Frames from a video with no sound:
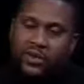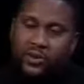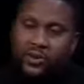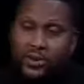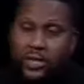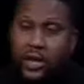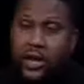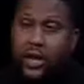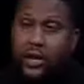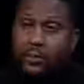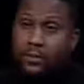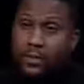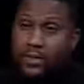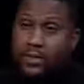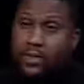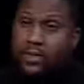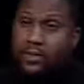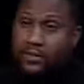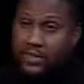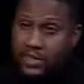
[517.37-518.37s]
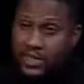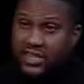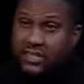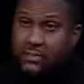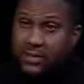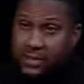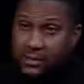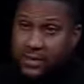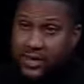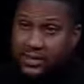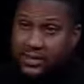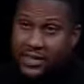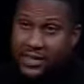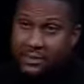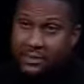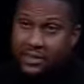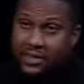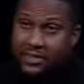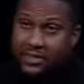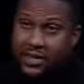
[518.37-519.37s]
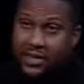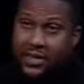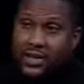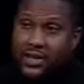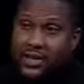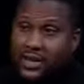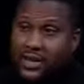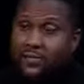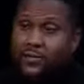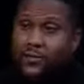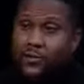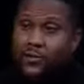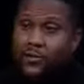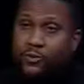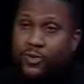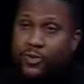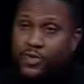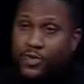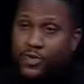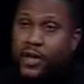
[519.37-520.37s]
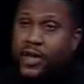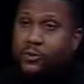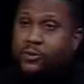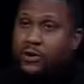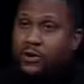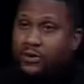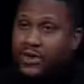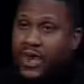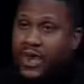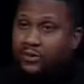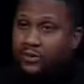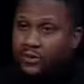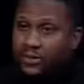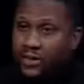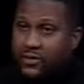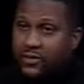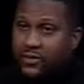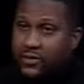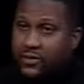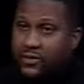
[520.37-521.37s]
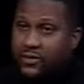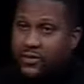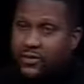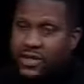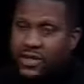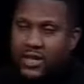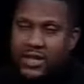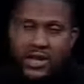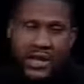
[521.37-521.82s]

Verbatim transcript: So Tom teasing me about that because he flew between Chicago and Dallas for seven years.